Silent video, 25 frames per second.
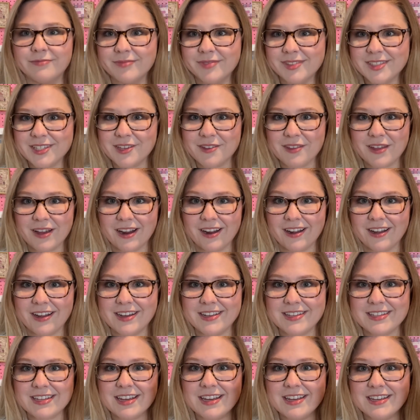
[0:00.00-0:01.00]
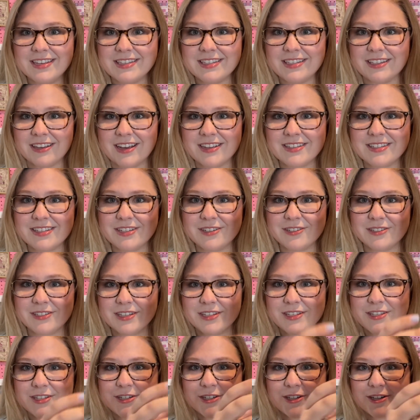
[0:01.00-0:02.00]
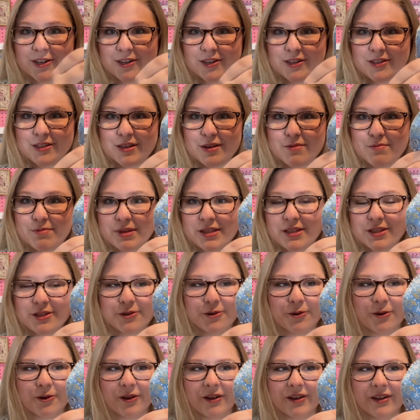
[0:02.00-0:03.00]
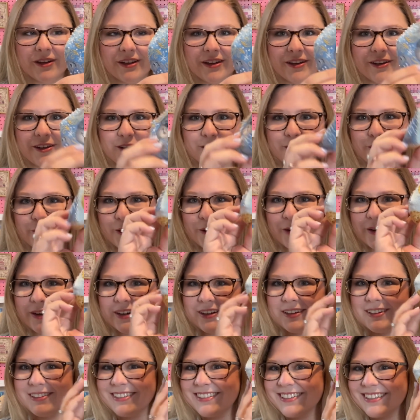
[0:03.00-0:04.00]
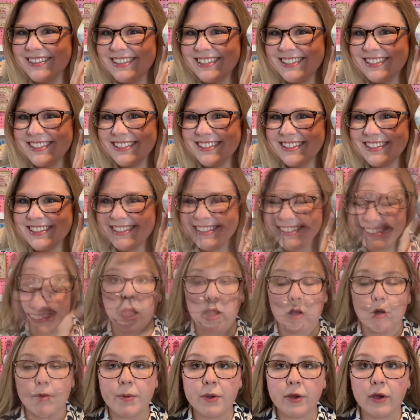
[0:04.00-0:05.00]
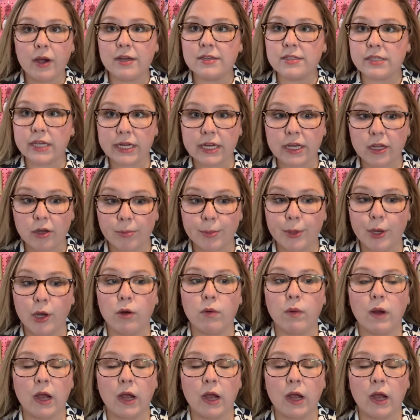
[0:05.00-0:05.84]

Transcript: So there is Celestial Sisters Biscornu. I hope you guys can hear me all